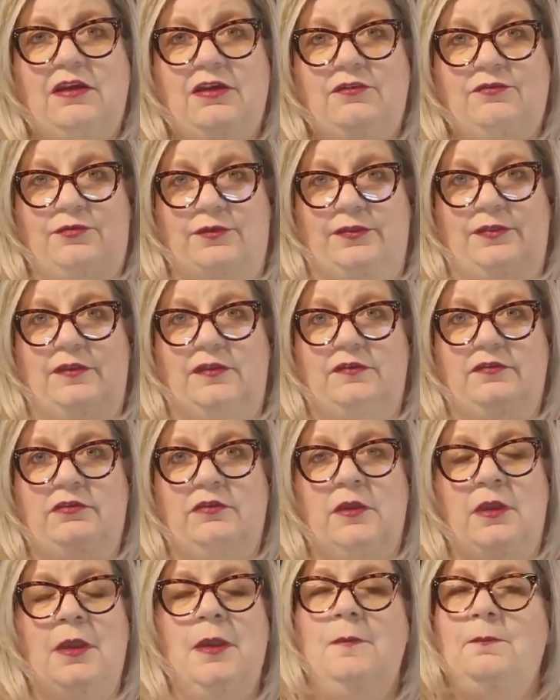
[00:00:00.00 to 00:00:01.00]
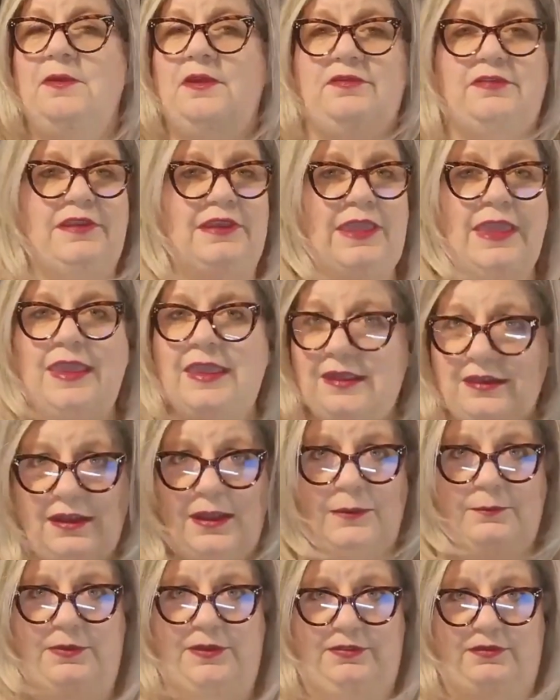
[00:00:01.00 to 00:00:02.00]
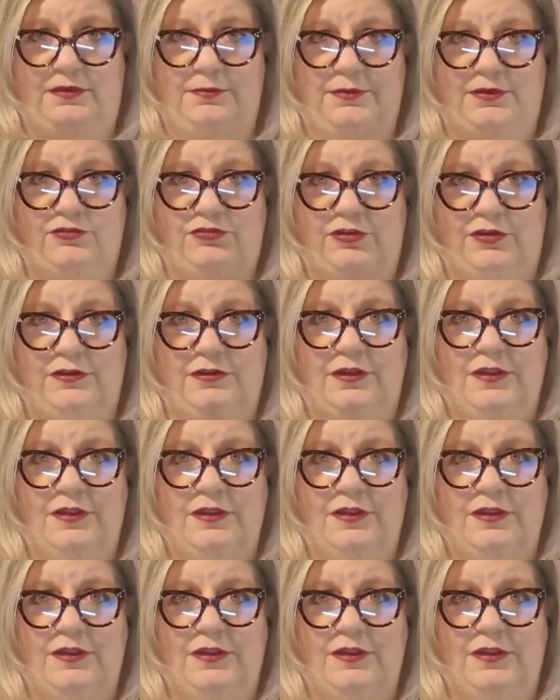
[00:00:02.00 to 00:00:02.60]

of in this because they cannot pay the commission.